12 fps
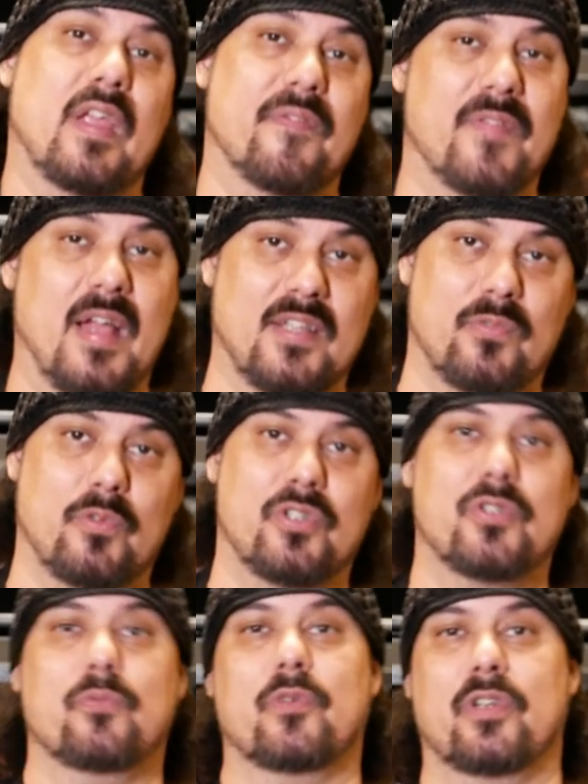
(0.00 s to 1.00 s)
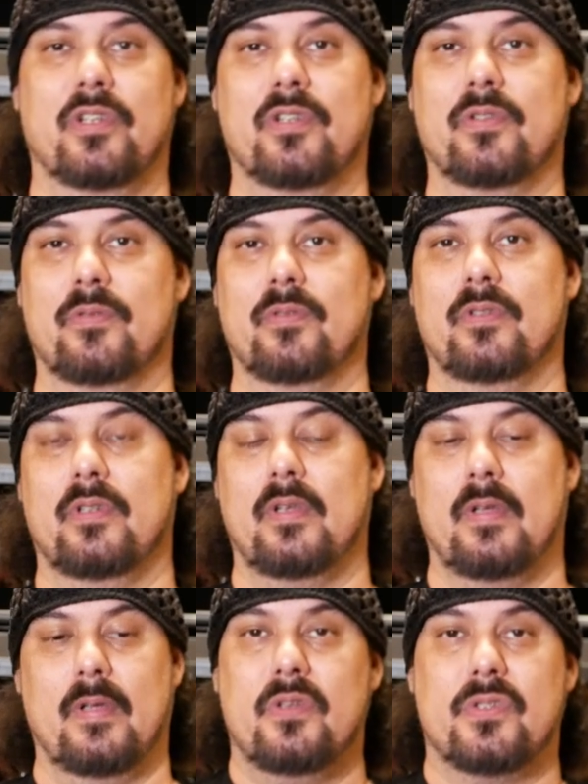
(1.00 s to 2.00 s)
if that's what you want to do.
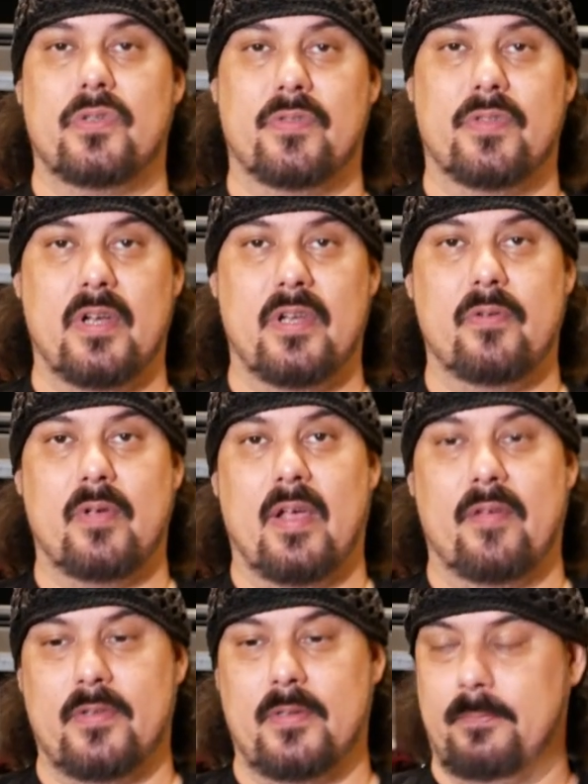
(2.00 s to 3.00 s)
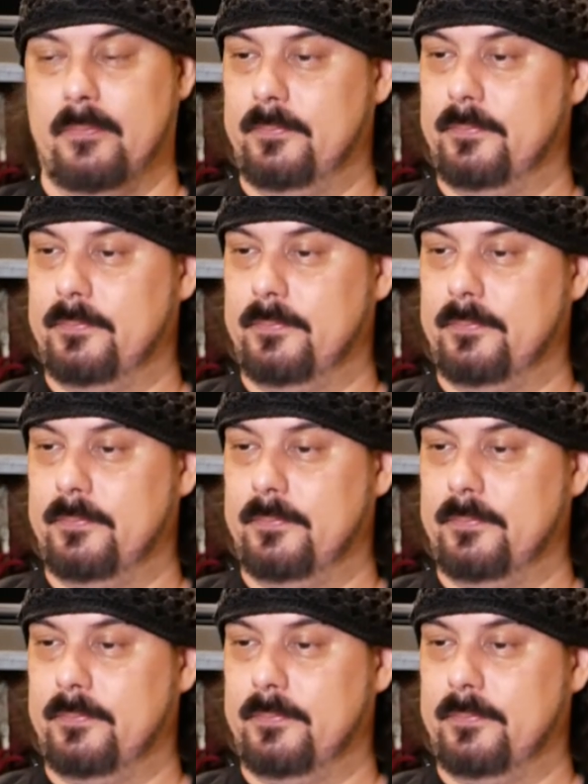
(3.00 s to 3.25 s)
So there you have it.